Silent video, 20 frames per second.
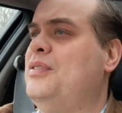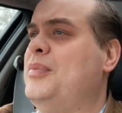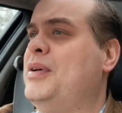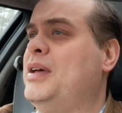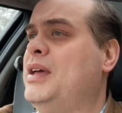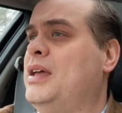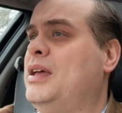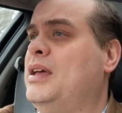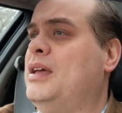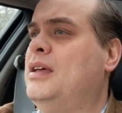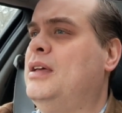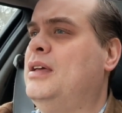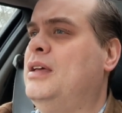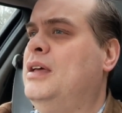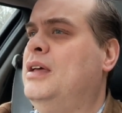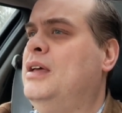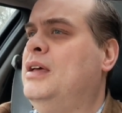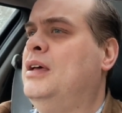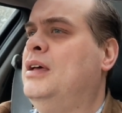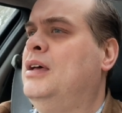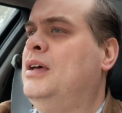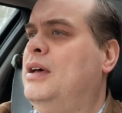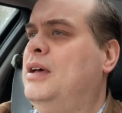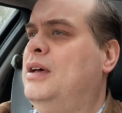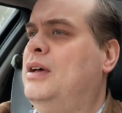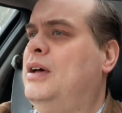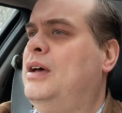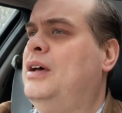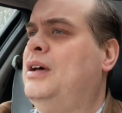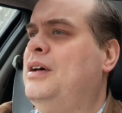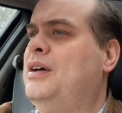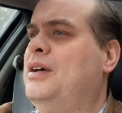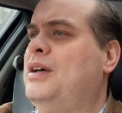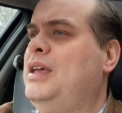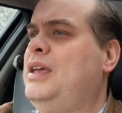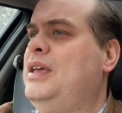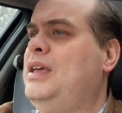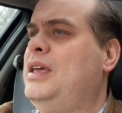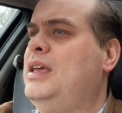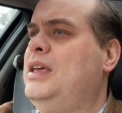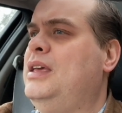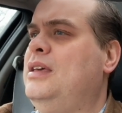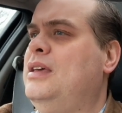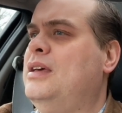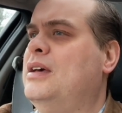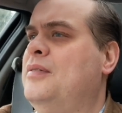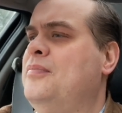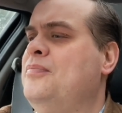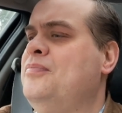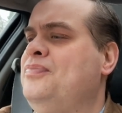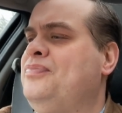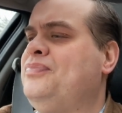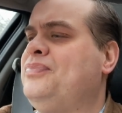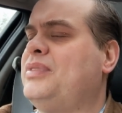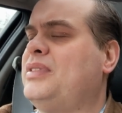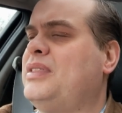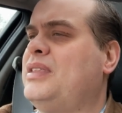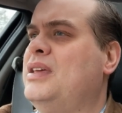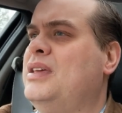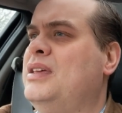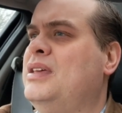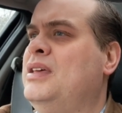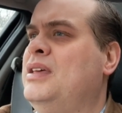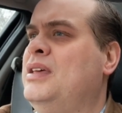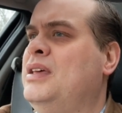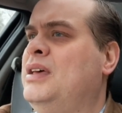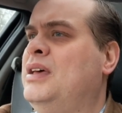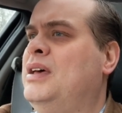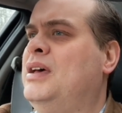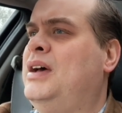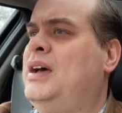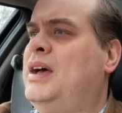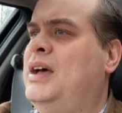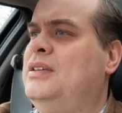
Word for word: to keep it on the road. See, the, the problem was most unexpected.